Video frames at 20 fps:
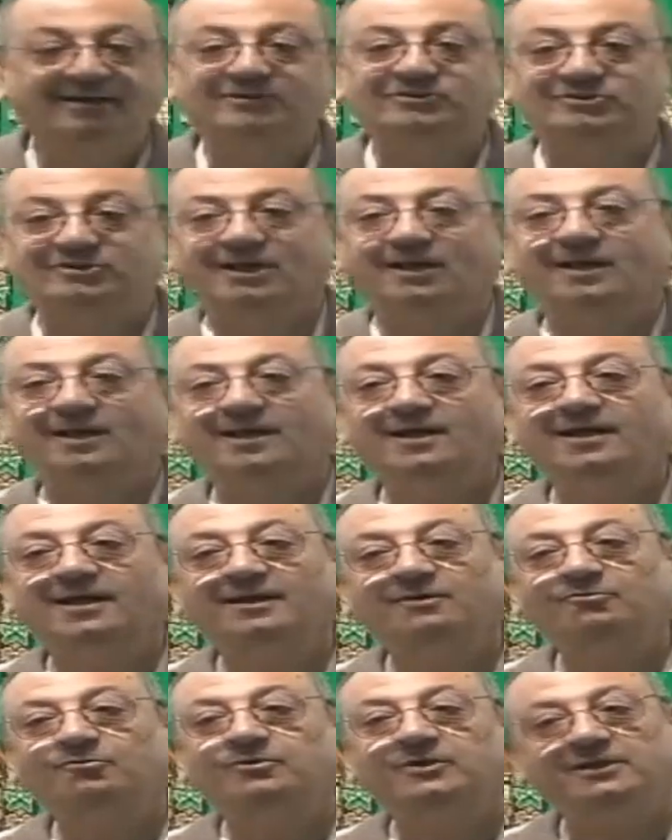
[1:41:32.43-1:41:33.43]
salah
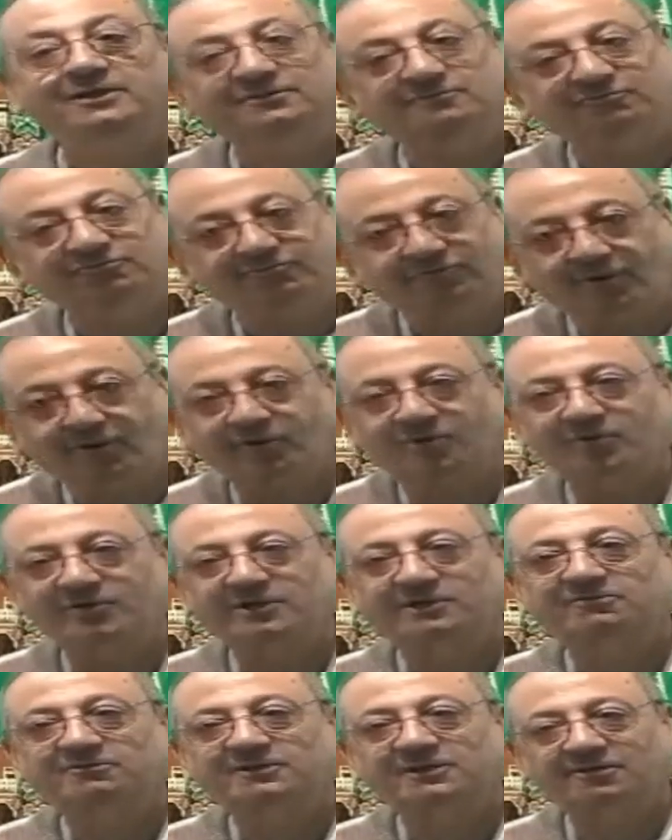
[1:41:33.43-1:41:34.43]
and we follow
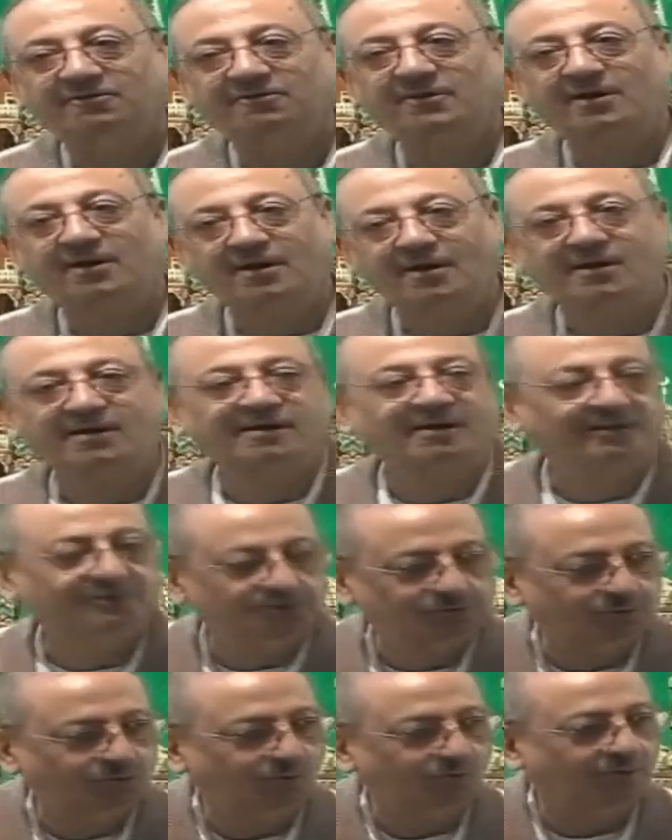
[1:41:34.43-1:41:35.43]
it with our heart
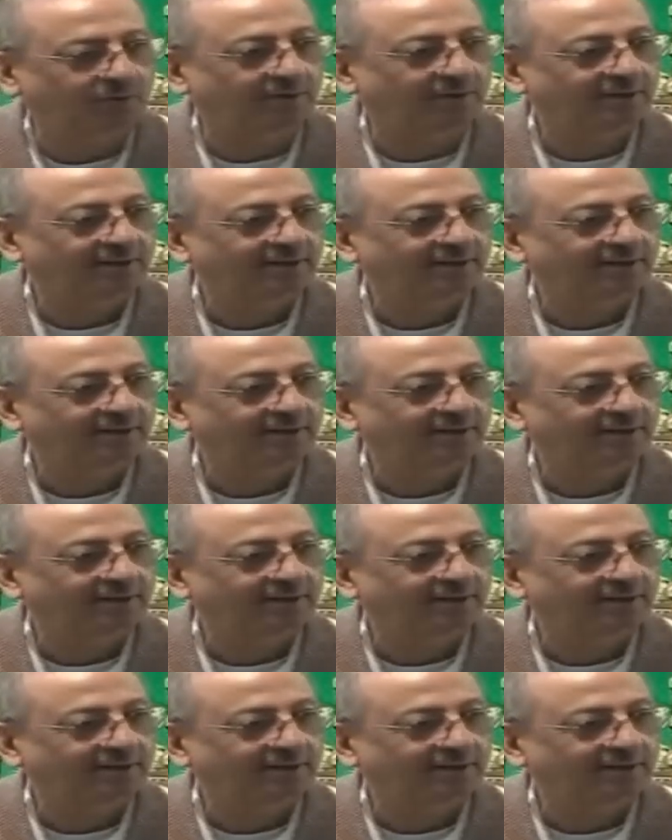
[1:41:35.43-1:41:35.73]
and soul